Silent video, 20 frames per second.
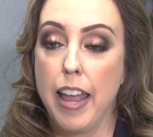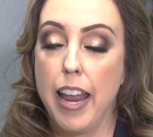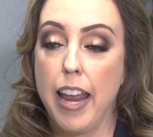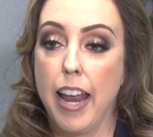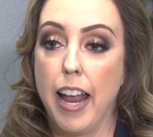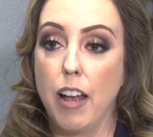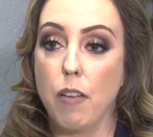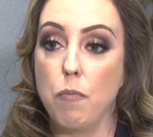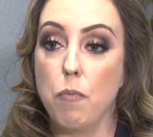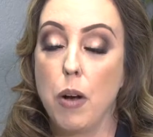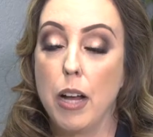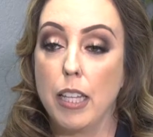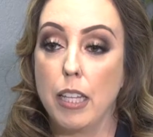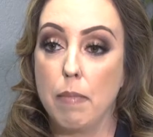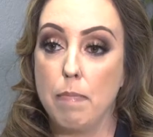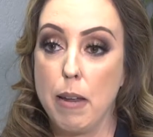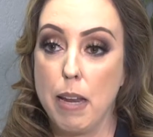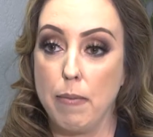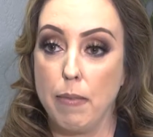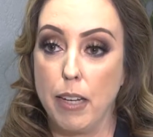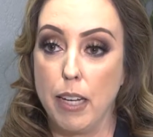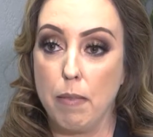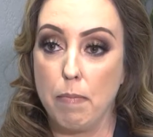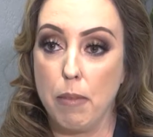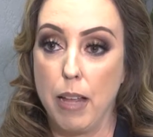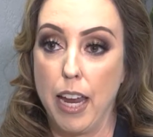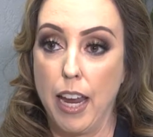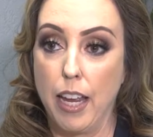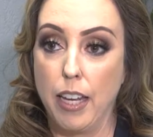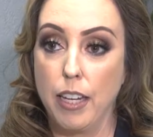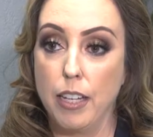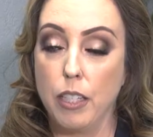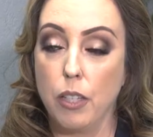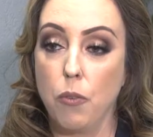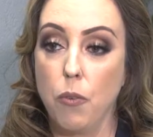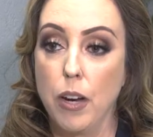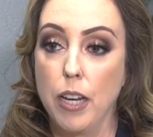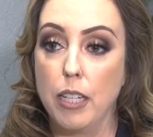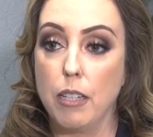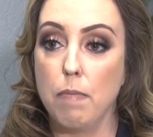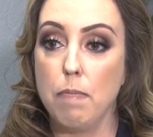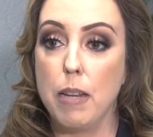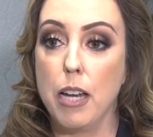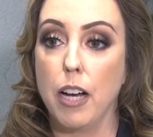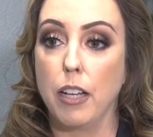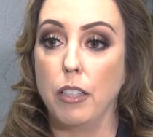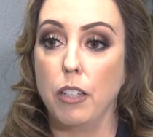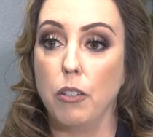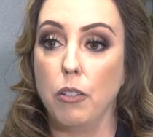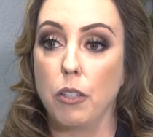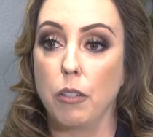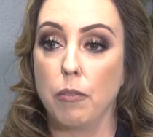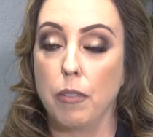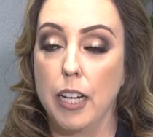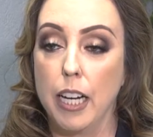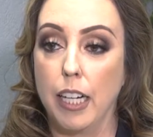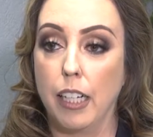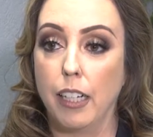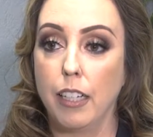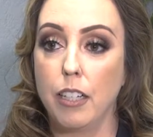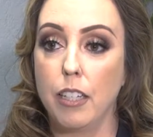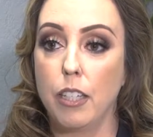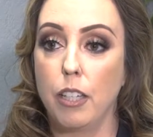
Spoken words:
and what the payment plan is going to be on those arrears.